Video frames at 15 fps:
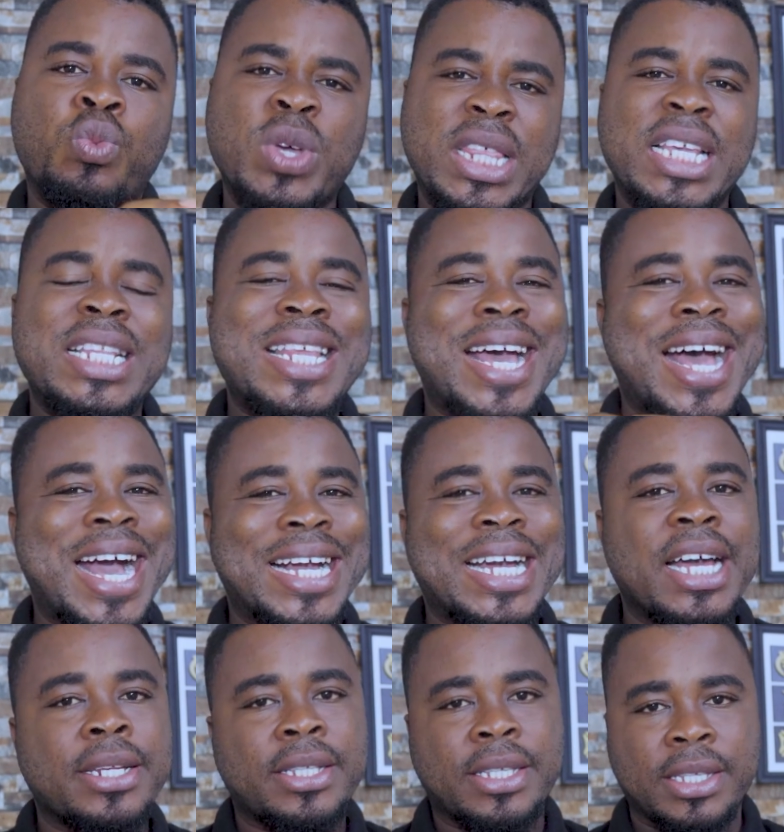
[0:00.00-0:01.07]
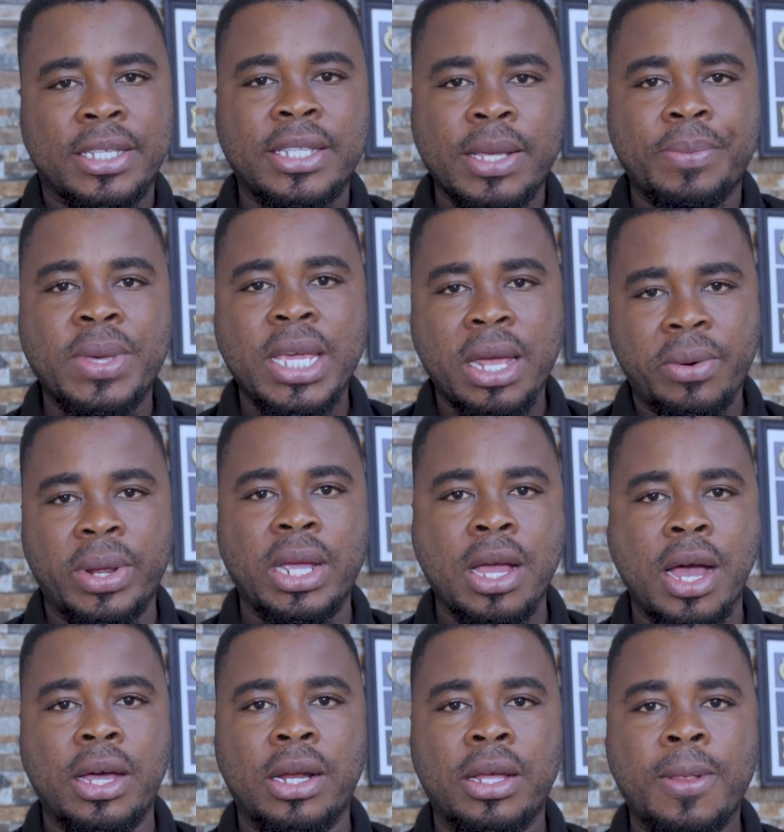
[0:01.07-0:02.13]
within the Akan system here in
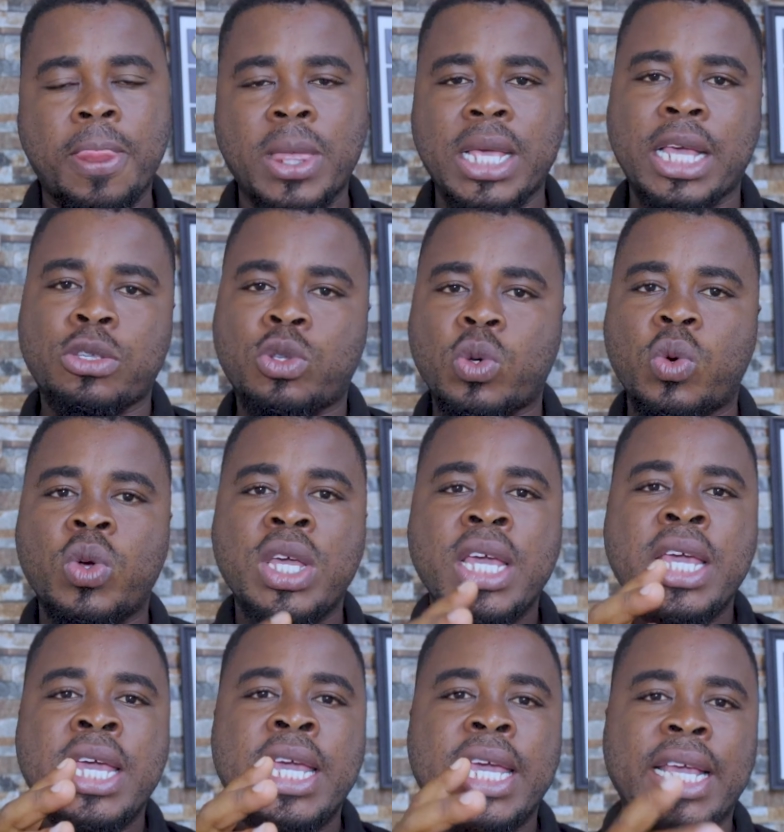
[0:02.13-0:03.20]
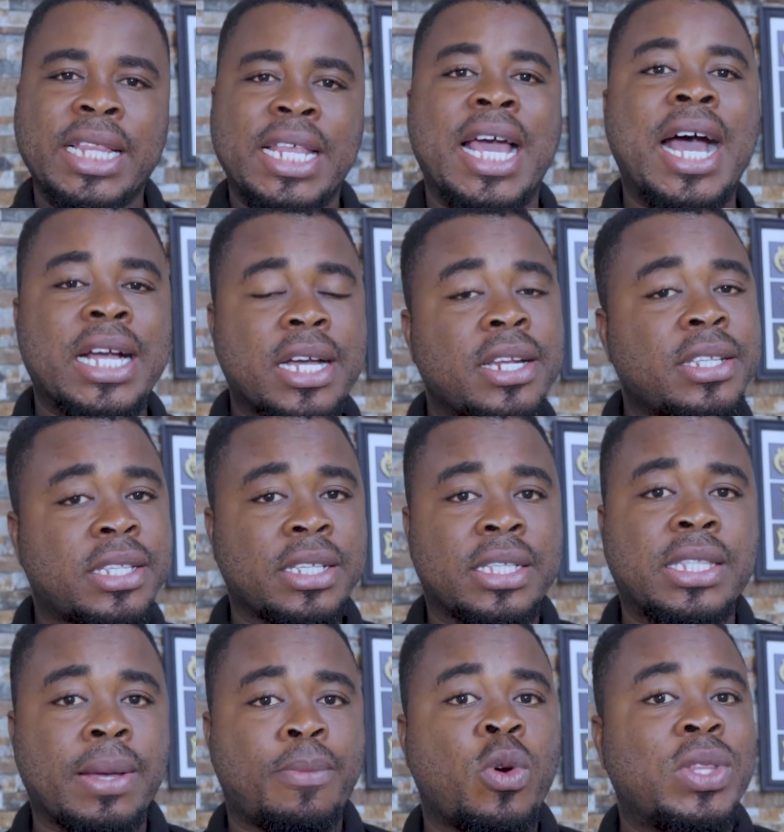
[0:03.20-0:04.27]
Ghana. Yeah, so in the Akan
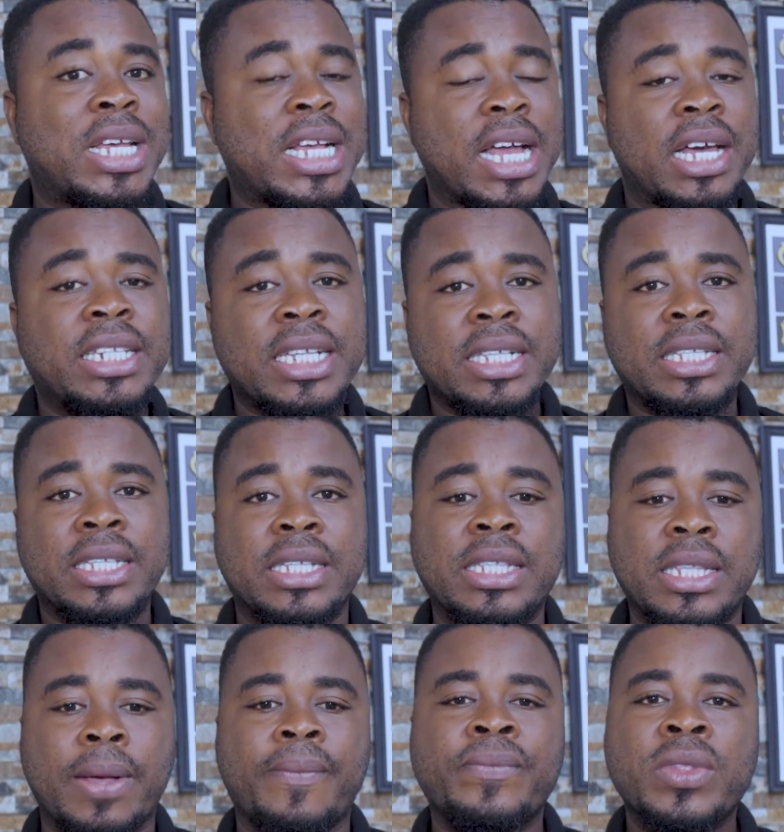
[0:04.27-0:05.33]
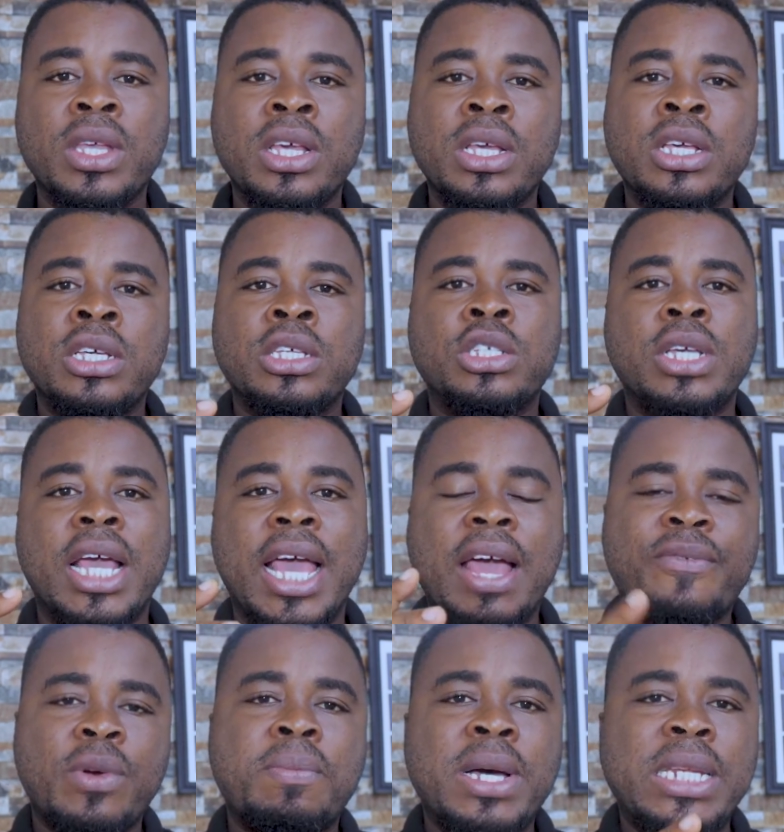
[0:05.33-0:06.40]
system, on the Ghanaian system,
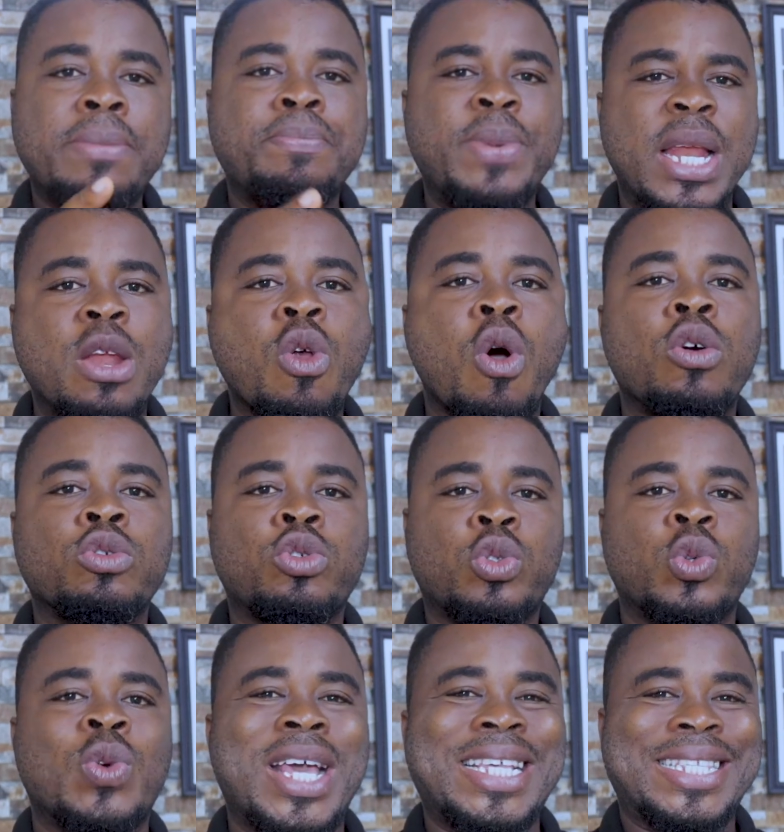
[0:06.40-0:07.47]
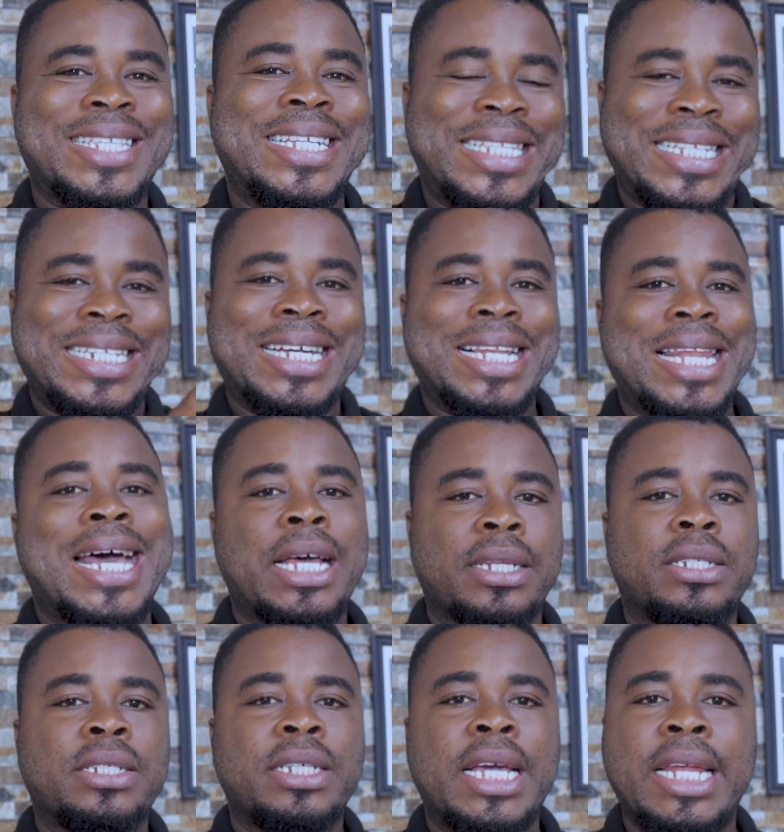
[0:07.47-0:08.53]
everybody belongs to a certain
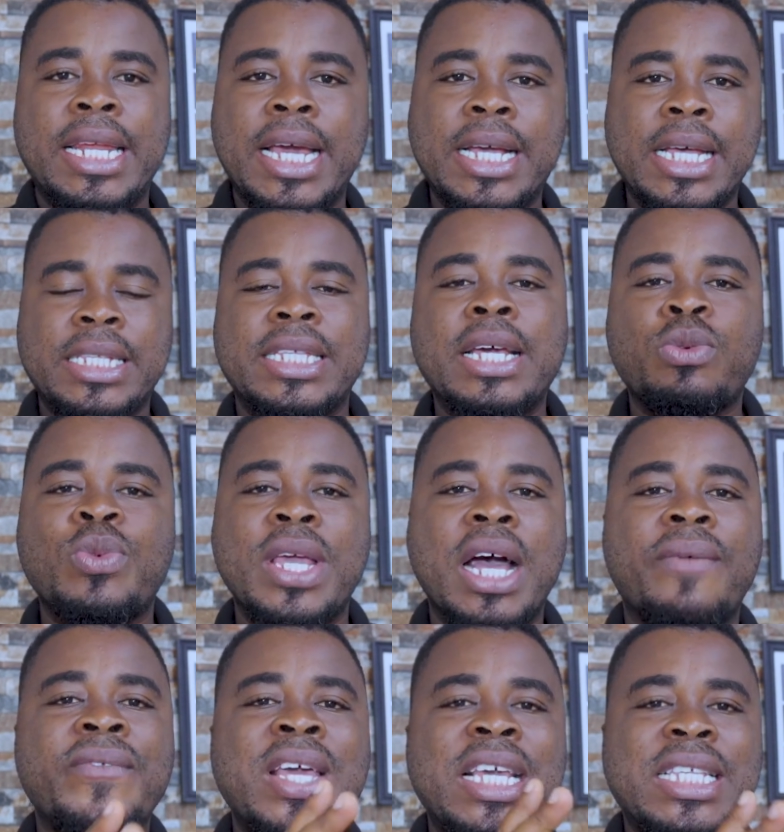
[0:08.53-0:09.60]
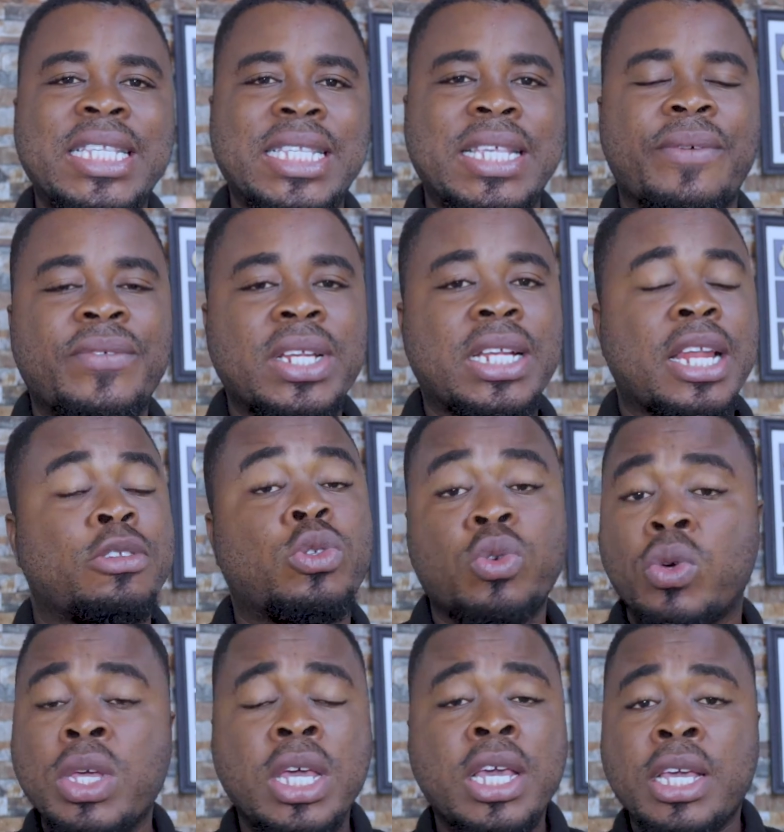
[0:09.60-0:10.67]
clan. And like I said, we have seven clans.
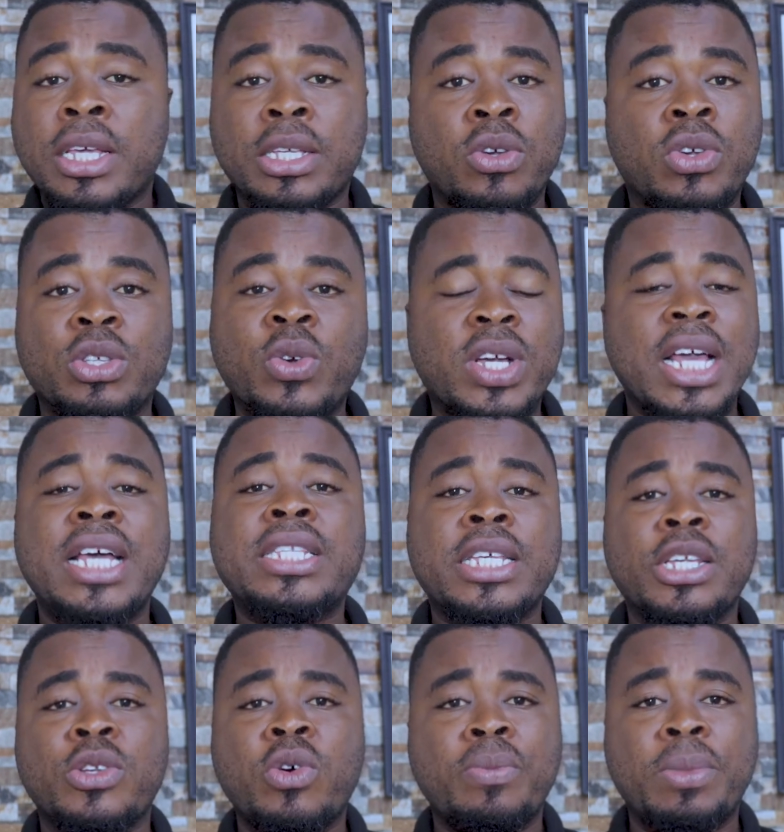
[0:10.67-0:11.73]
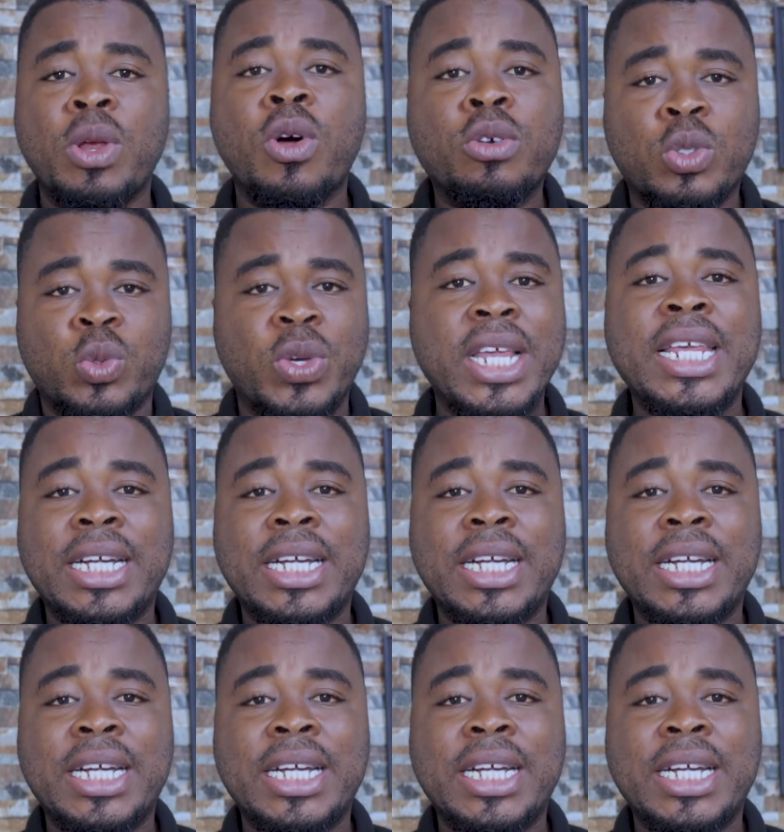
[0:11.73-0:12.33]
So you can't say you don't belong to